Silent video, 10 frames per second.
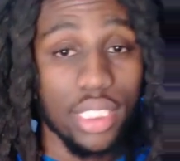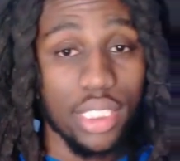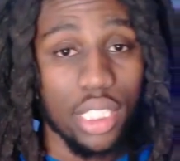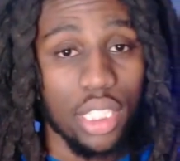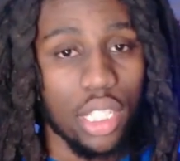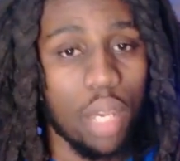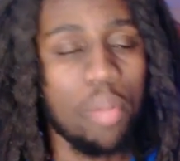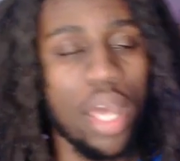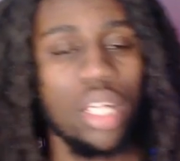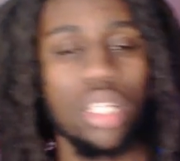
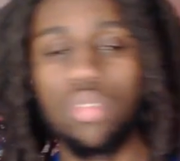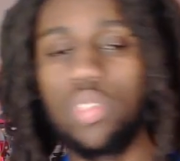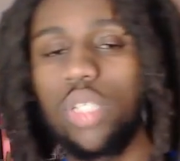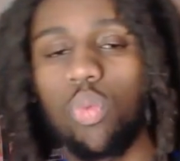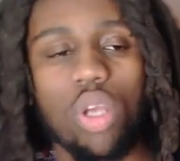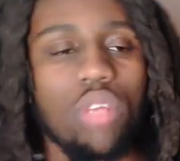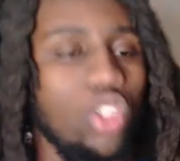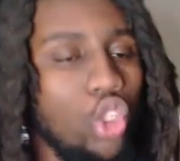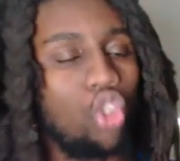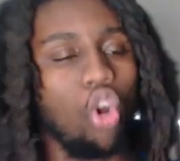competitively one of the
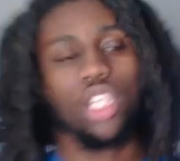strongest